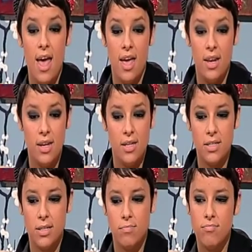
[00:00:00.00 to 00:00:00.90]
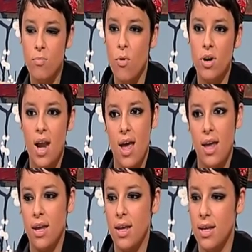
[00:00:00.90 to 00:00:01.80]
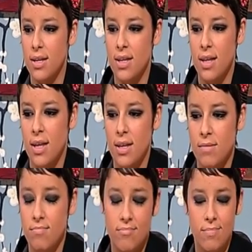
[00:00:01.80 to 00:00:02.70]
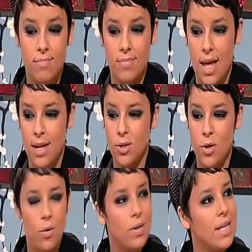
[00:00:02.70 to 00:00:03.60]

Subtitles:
and it's more like I don't know,